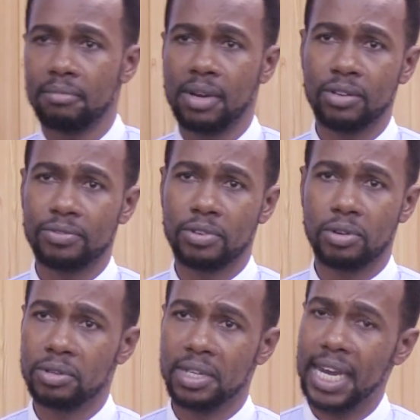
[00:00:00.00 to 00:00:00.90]
man of
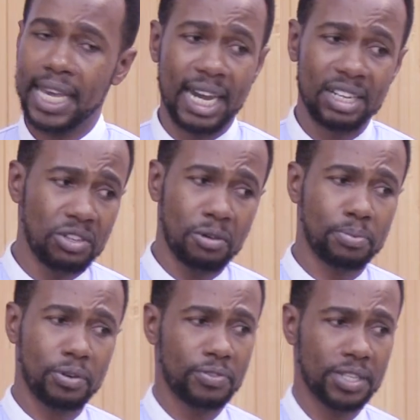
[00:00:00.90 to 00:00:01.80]
God, I had your
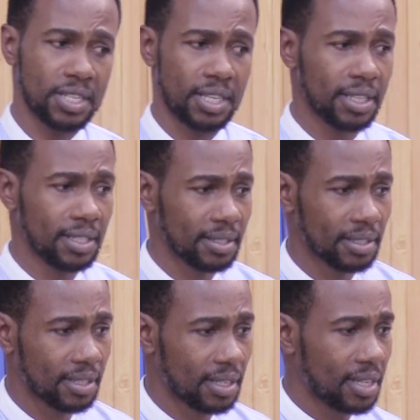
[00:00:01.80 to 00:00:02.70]
prophecy,
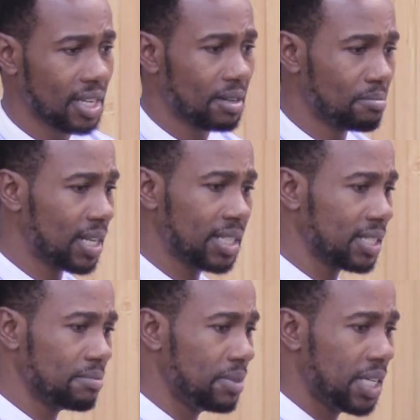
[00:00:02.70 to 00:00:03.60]

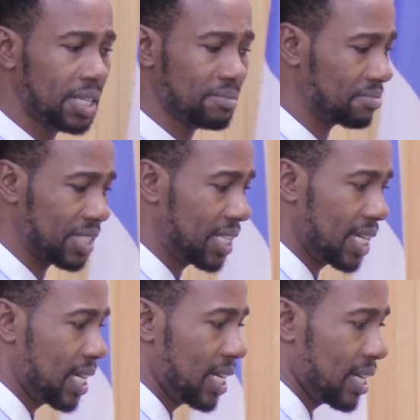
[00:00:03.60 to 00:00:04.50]
but me,
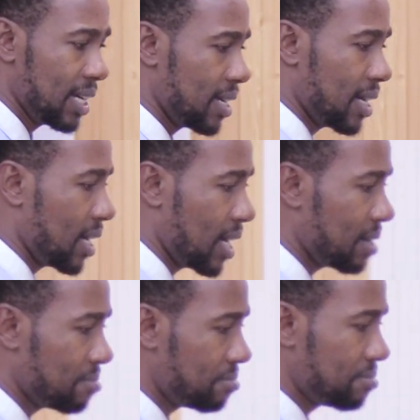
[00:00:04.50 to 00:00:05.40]

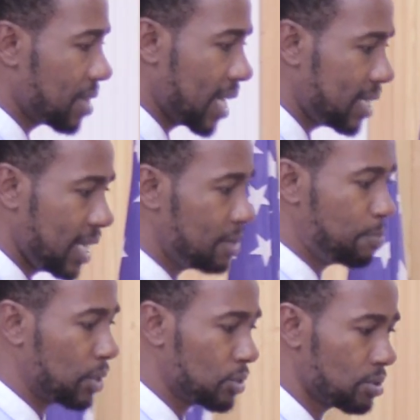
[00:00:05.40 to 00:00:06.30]
I'm a
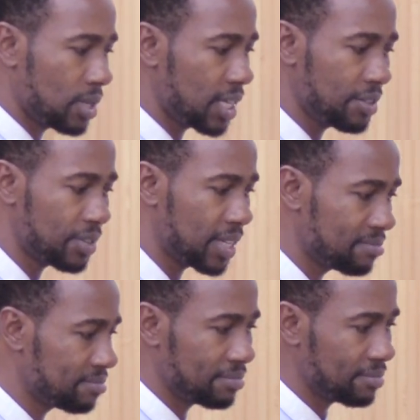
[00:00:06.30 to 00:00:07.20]
dead person
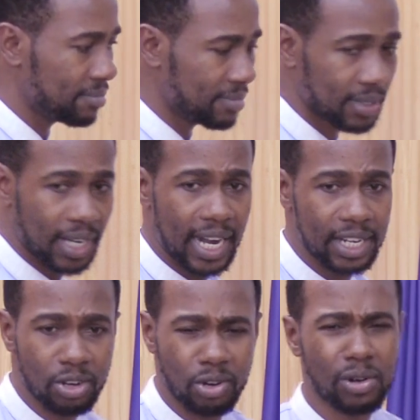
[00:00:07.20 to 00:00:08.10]
living.
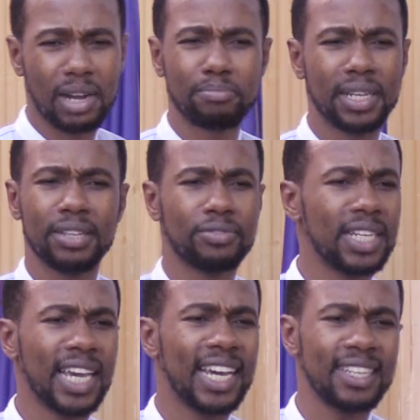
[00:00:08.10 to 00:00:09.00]
I no longer believe
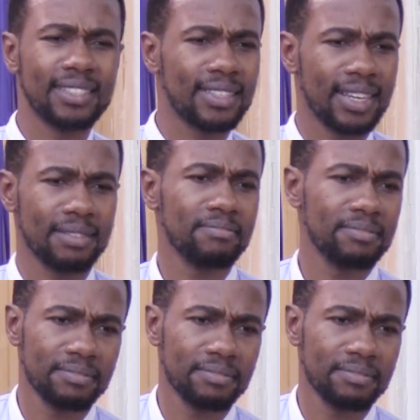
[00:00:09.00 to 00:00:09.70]
in anything,